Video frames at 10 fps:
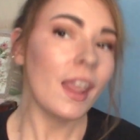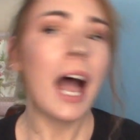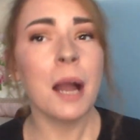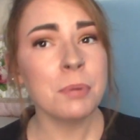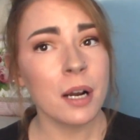
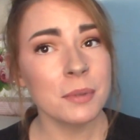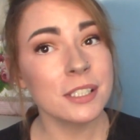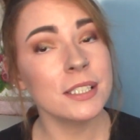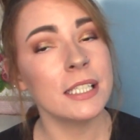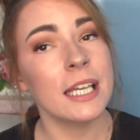I
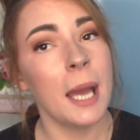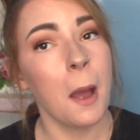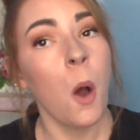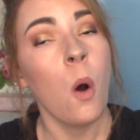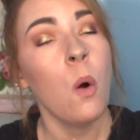promise to
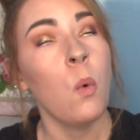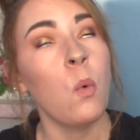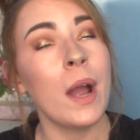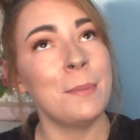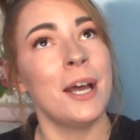get
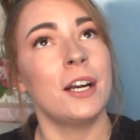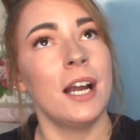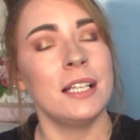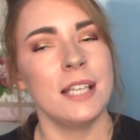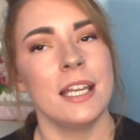way better
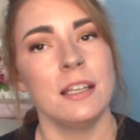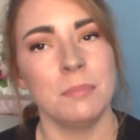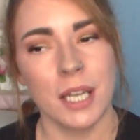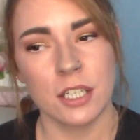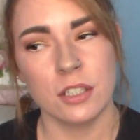at taking
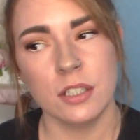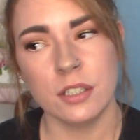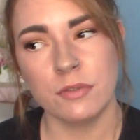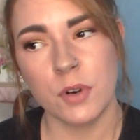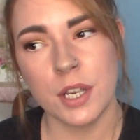
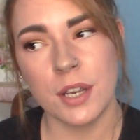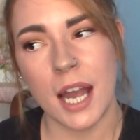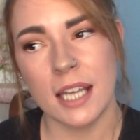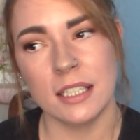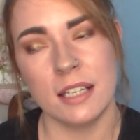pictures for you
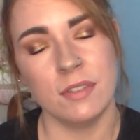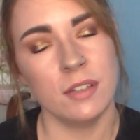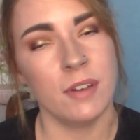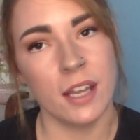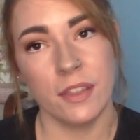guys, even
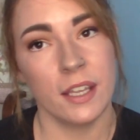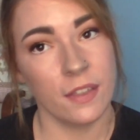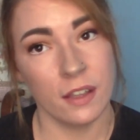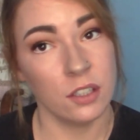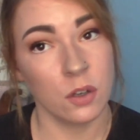if I think
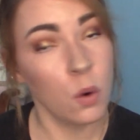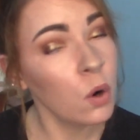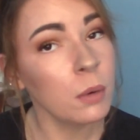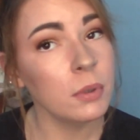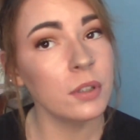they look
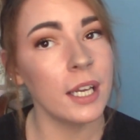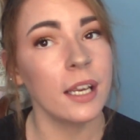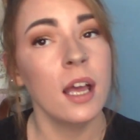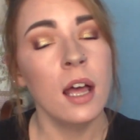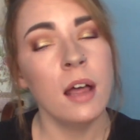horrible.
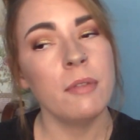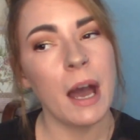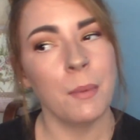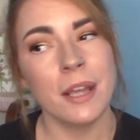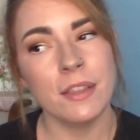Like,
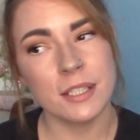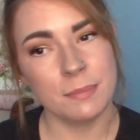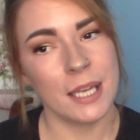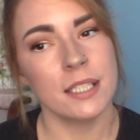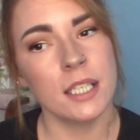that way this
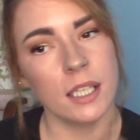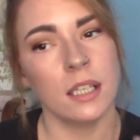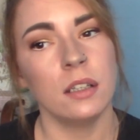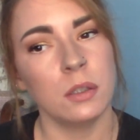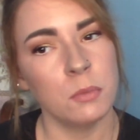makes it
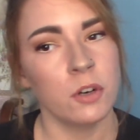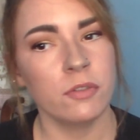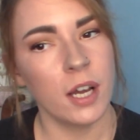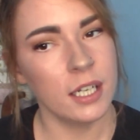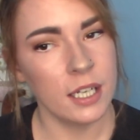like a little more
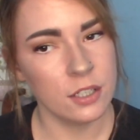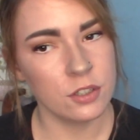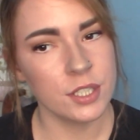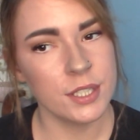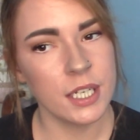fun and
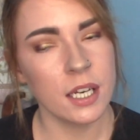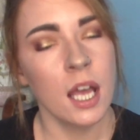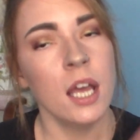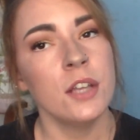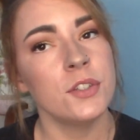interesting.
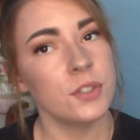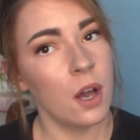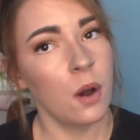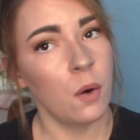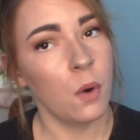
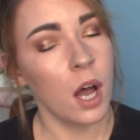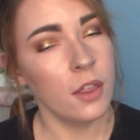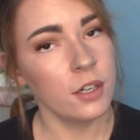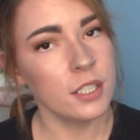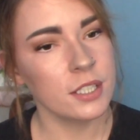So,
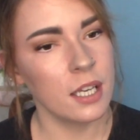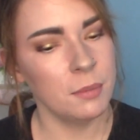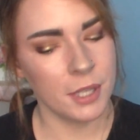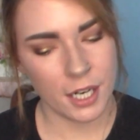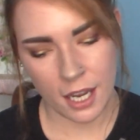other
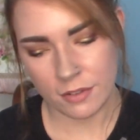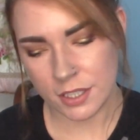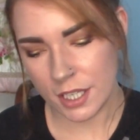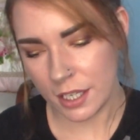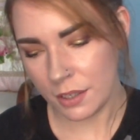disclaimer that I have to
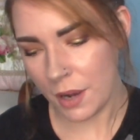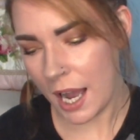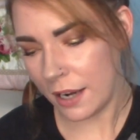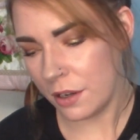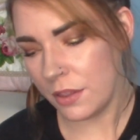tell you,
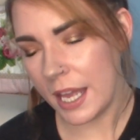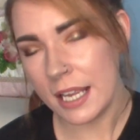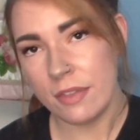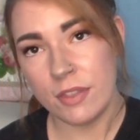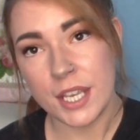I know that
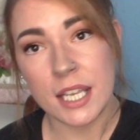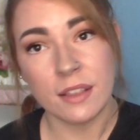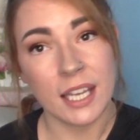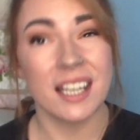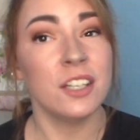in the
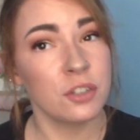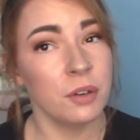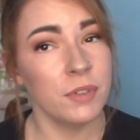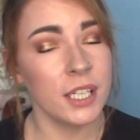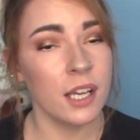like intro
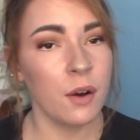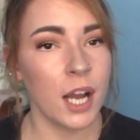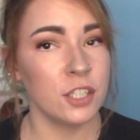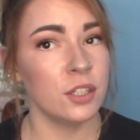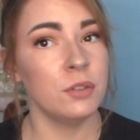video,
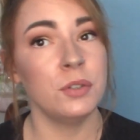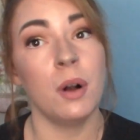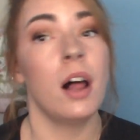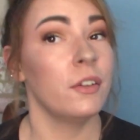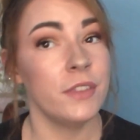I showed you
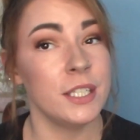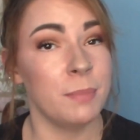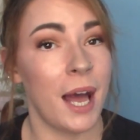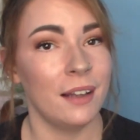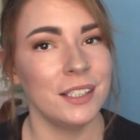all of these
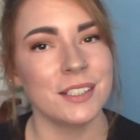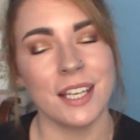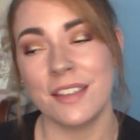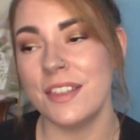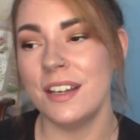palettes,
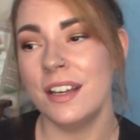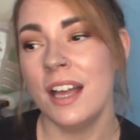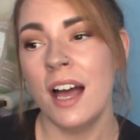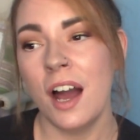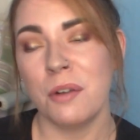like the
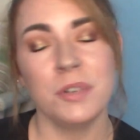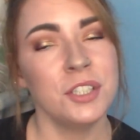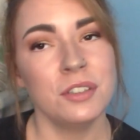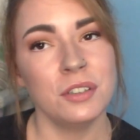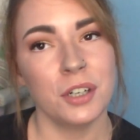
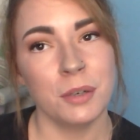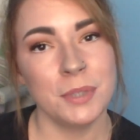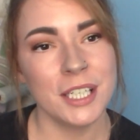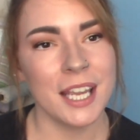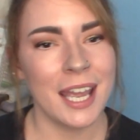original
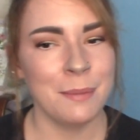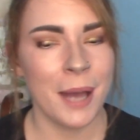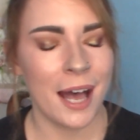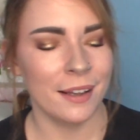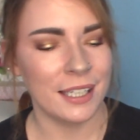Urban Decay
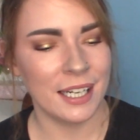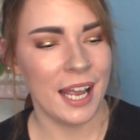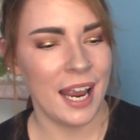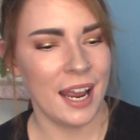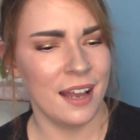palette,
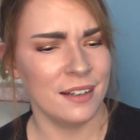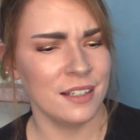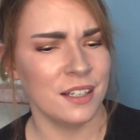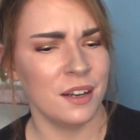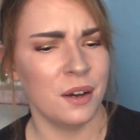
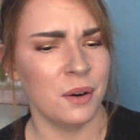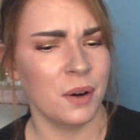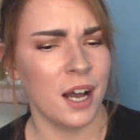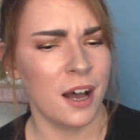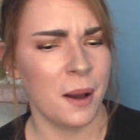and you know,
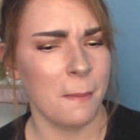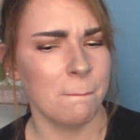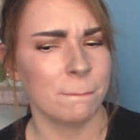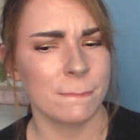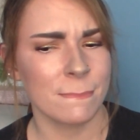I
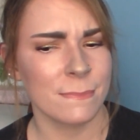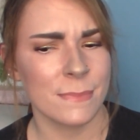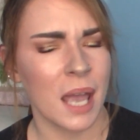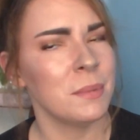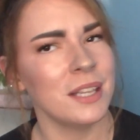
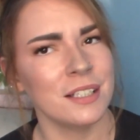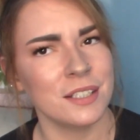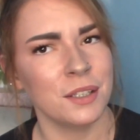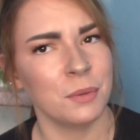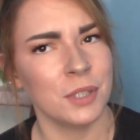mean, that's
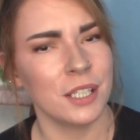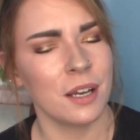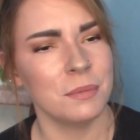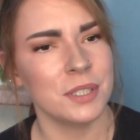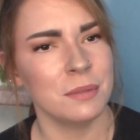the only one that
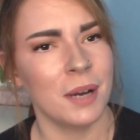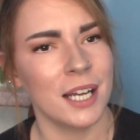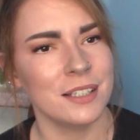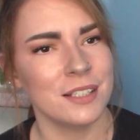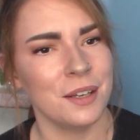comes to
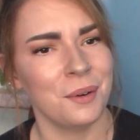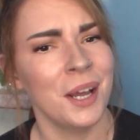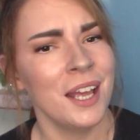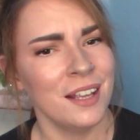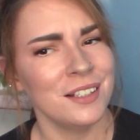mind. So
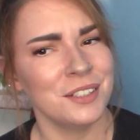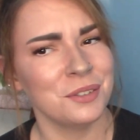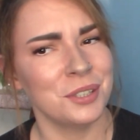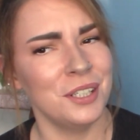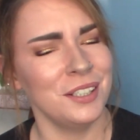this
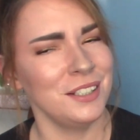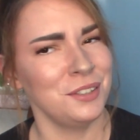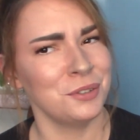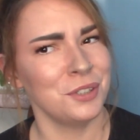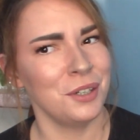
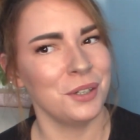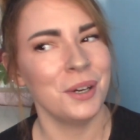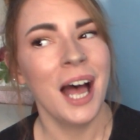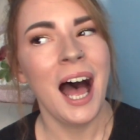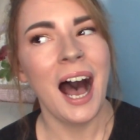will show you.
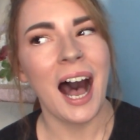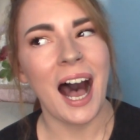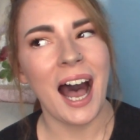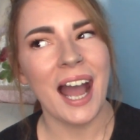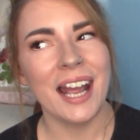
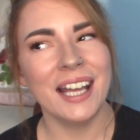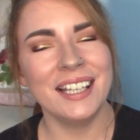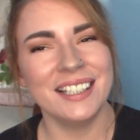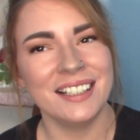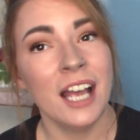
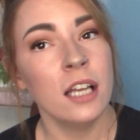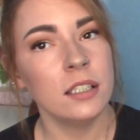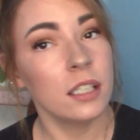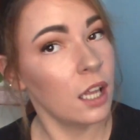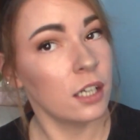I
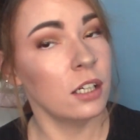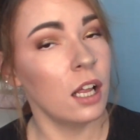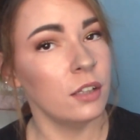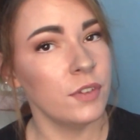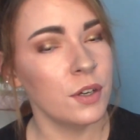decluttered
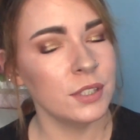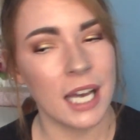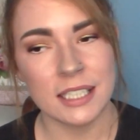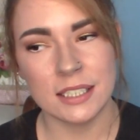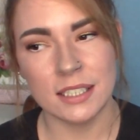all of those.
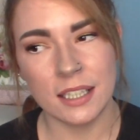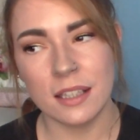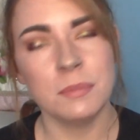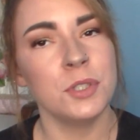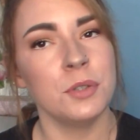I sent
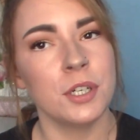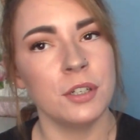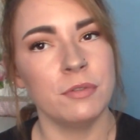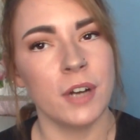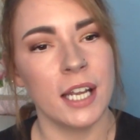them to a
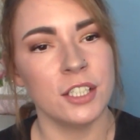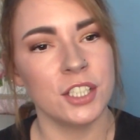good friend.